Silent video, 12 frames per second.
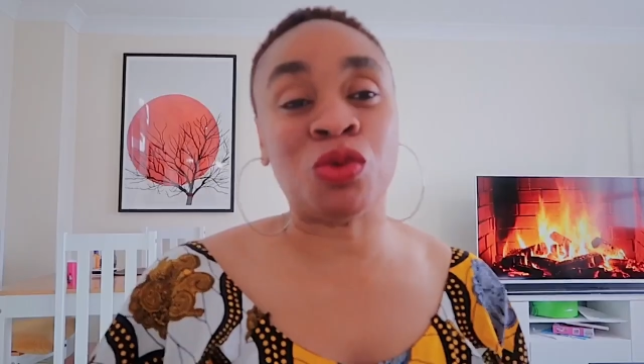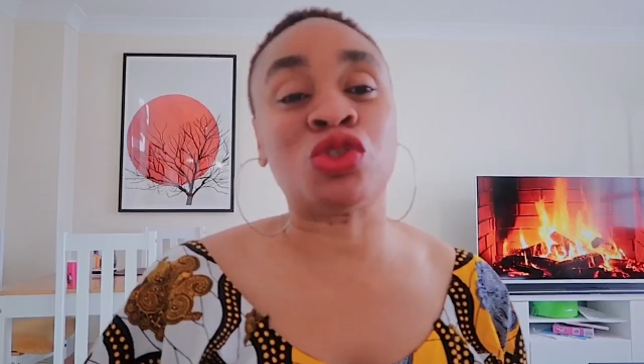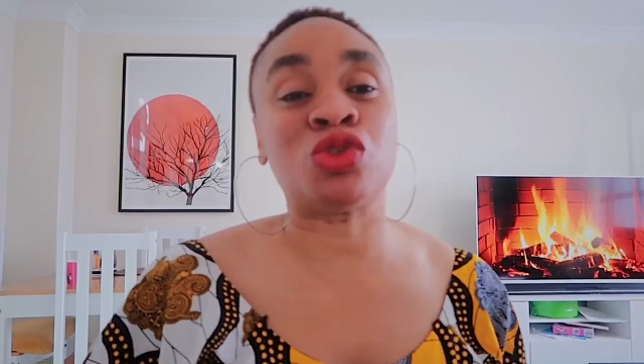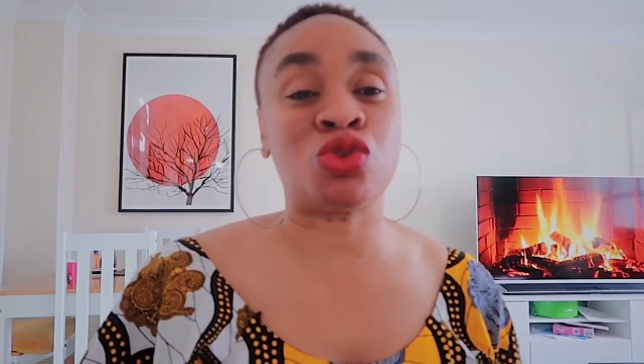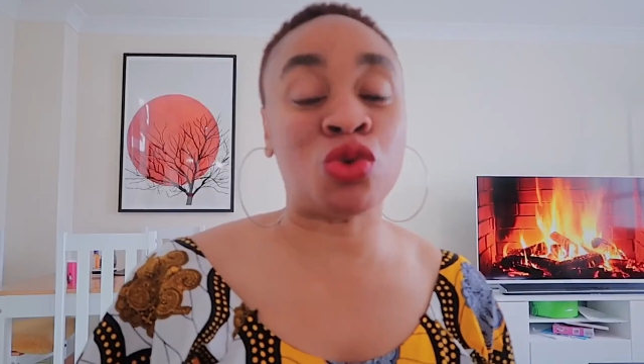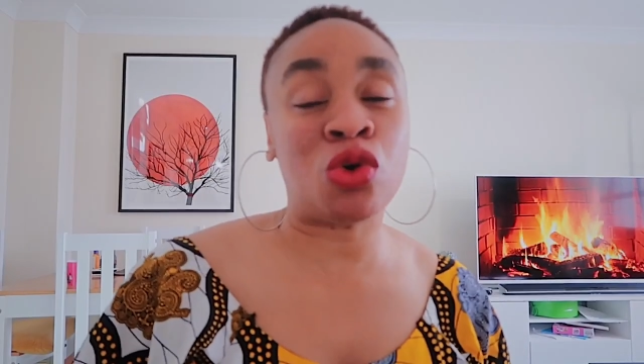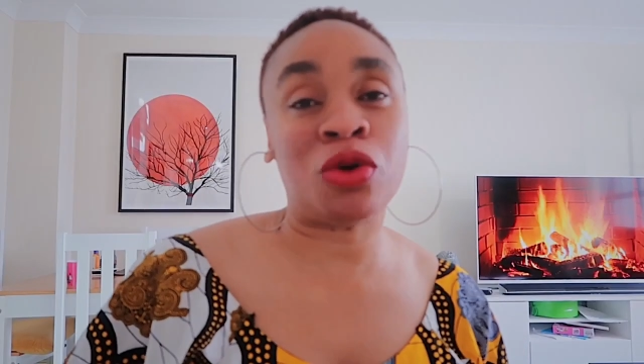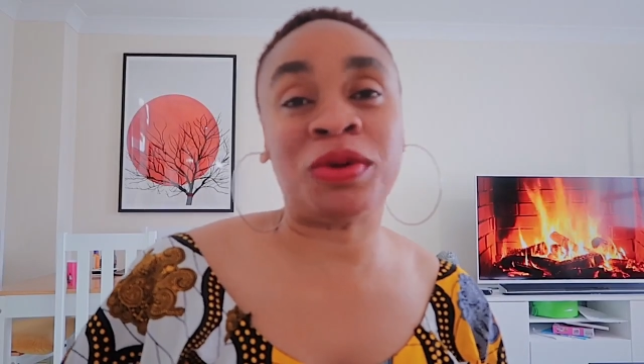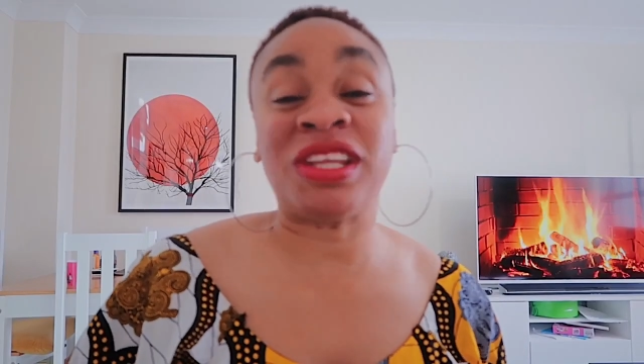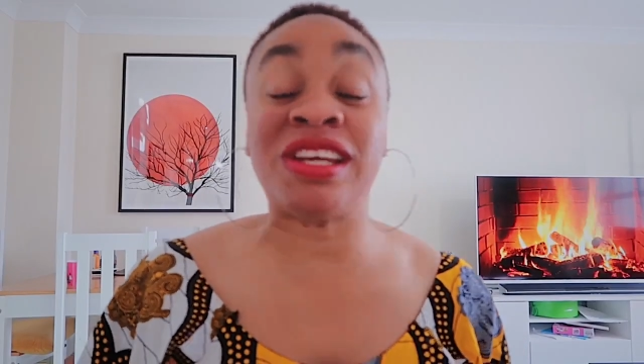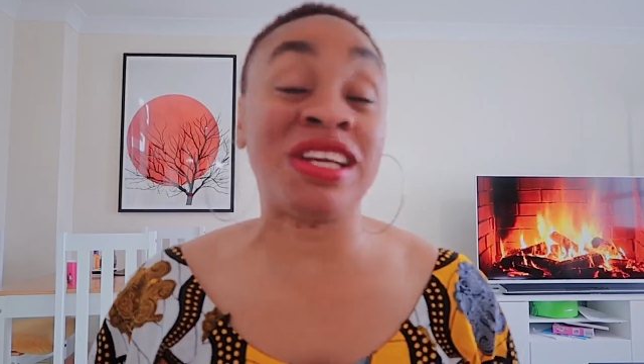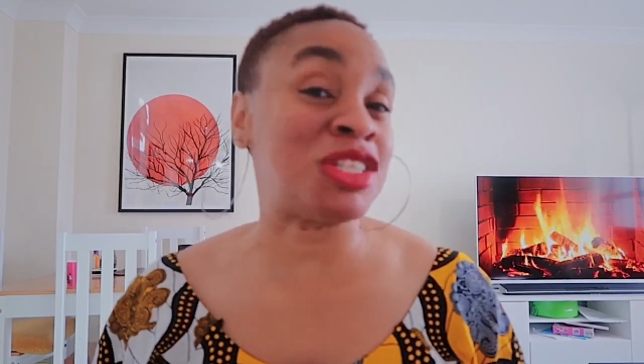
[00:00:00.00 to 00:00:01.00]
want to talk,
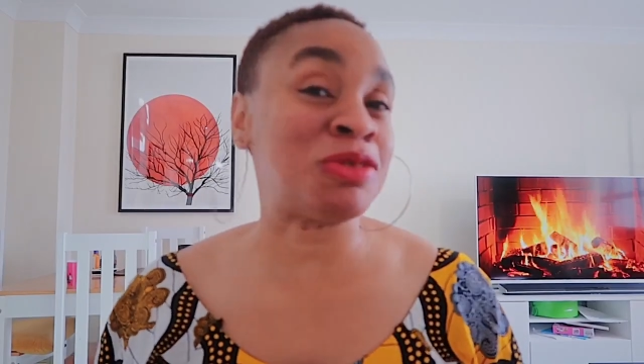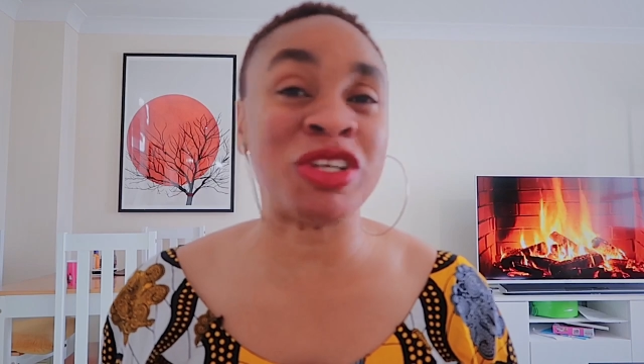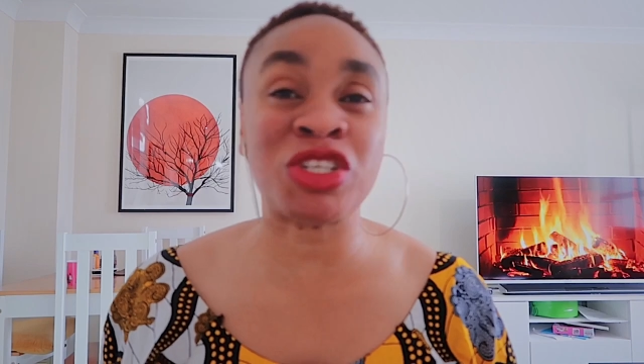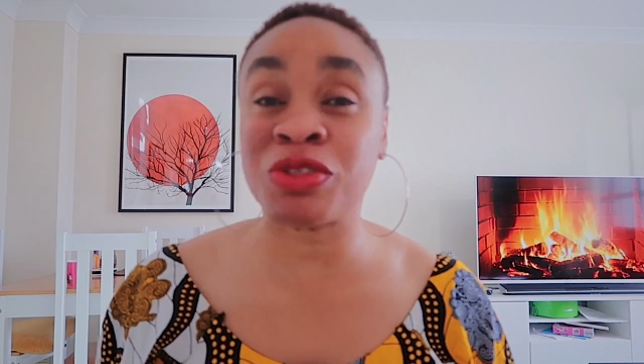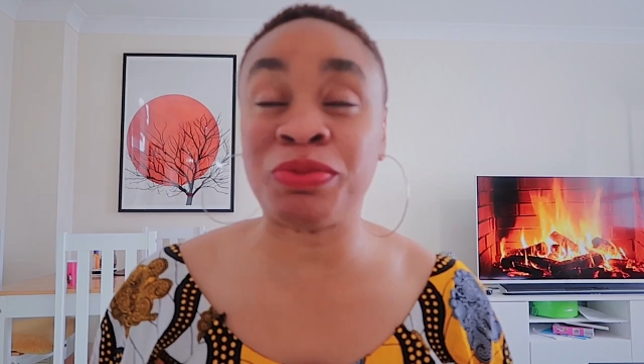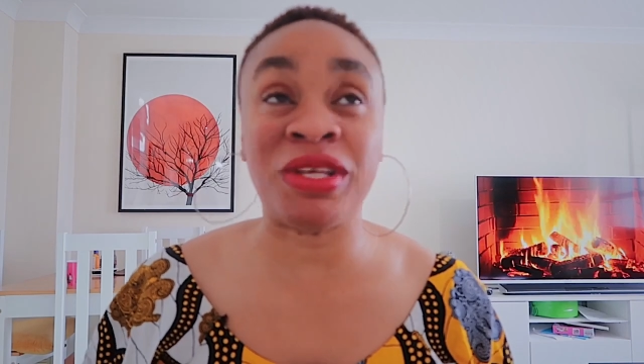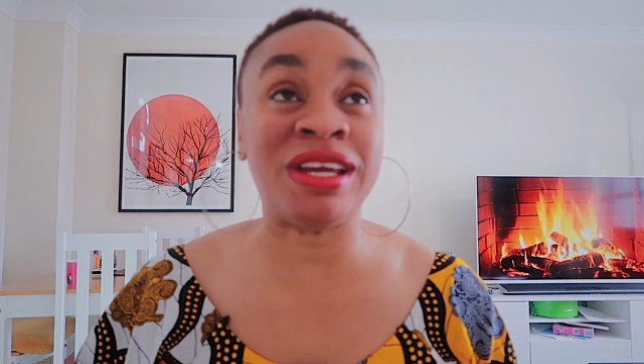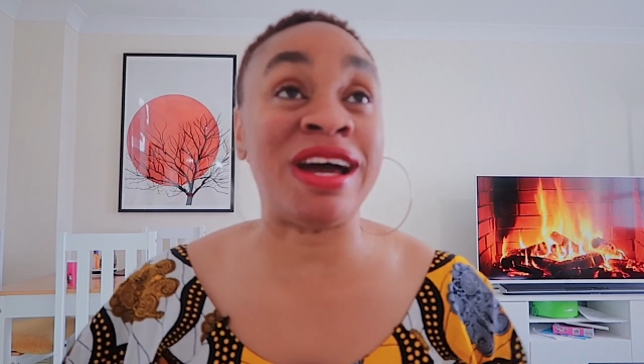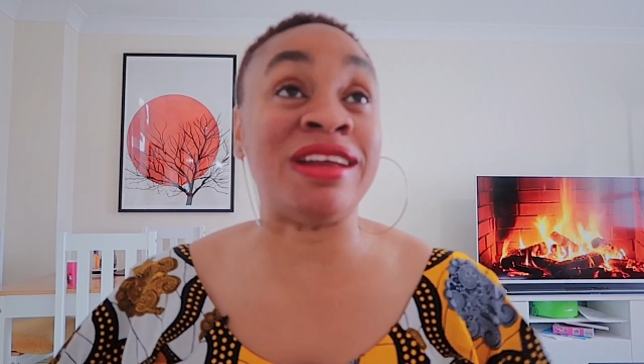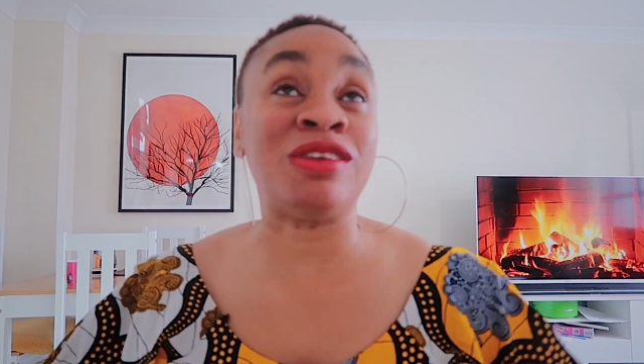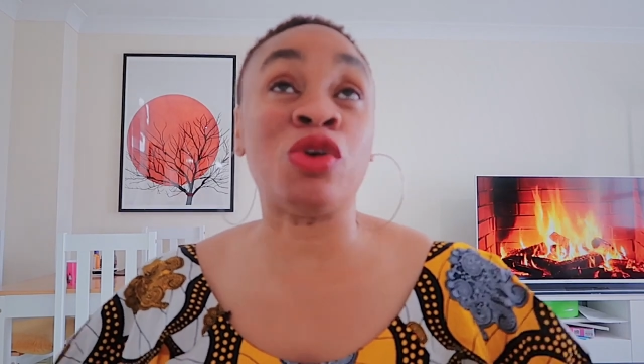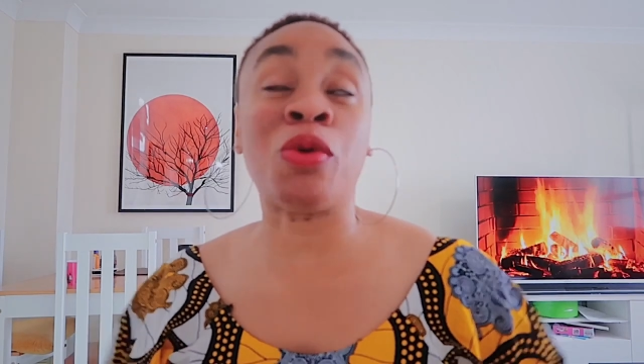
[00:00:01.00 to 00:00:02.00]
but then again she might just be an